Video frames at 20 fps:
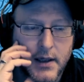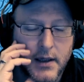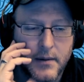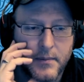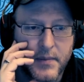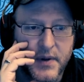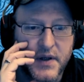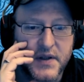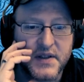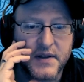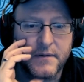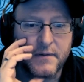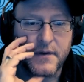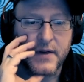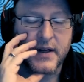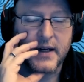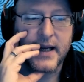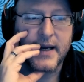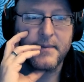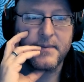Because if we
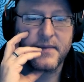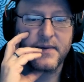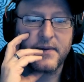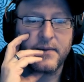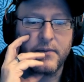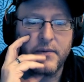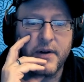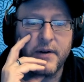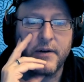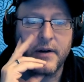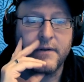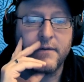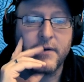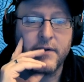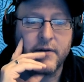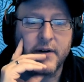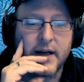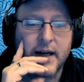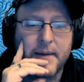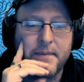claim, we, if we
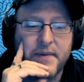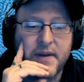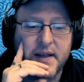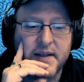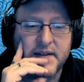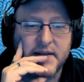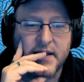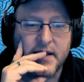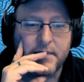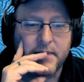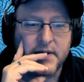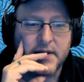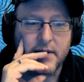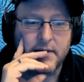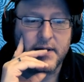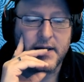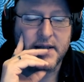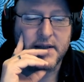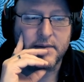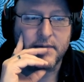reclaim this turn, we don't
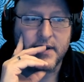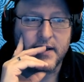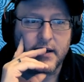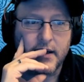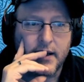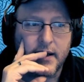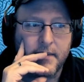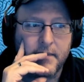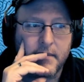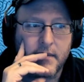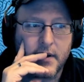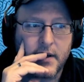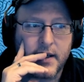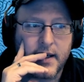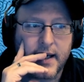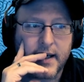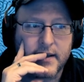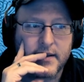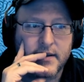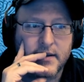need to reclaim
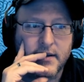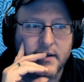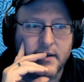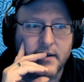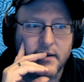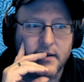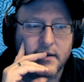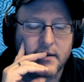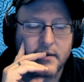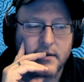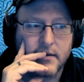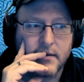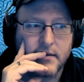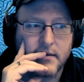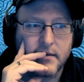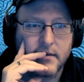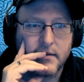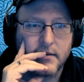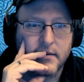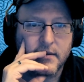next turn.
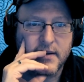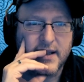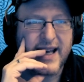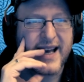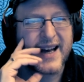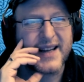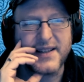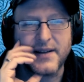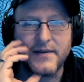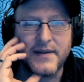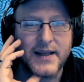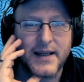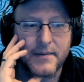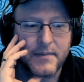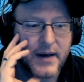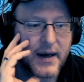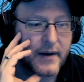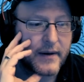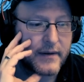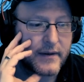No, I don't think it
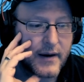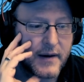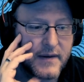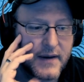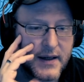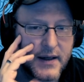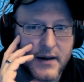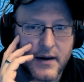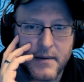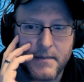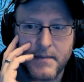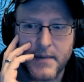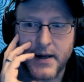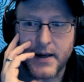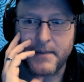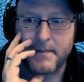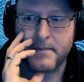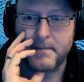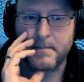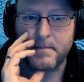matters. I think I'm
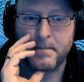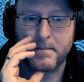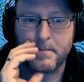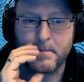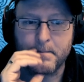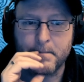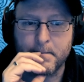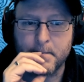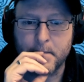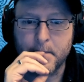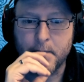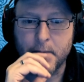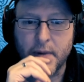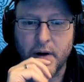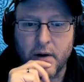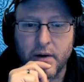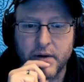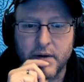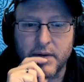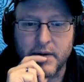um,
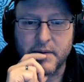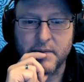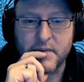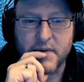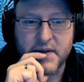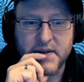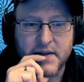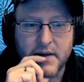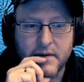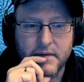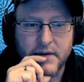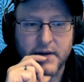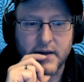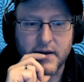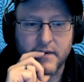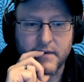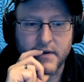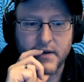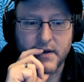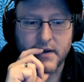arguing with myself here
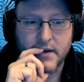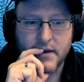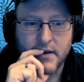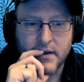over